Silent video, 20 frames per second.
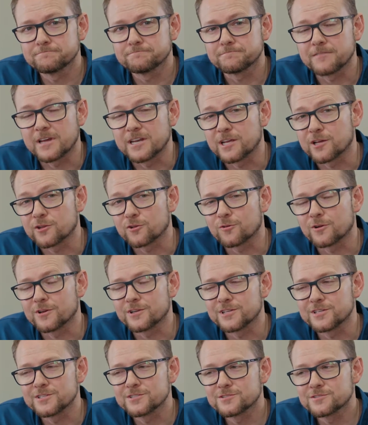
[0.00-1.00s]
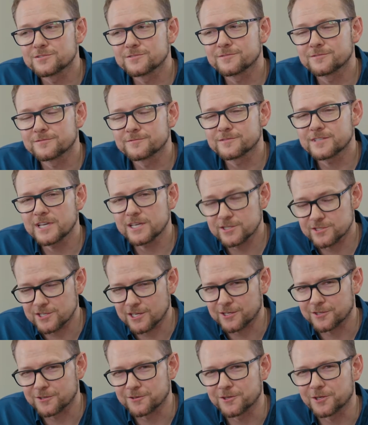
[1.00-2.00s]
Any other ideas? Take a
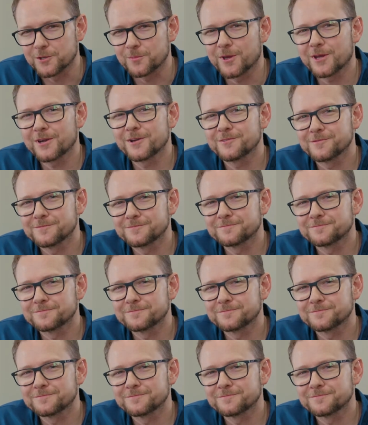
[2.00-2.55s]
second to think about it.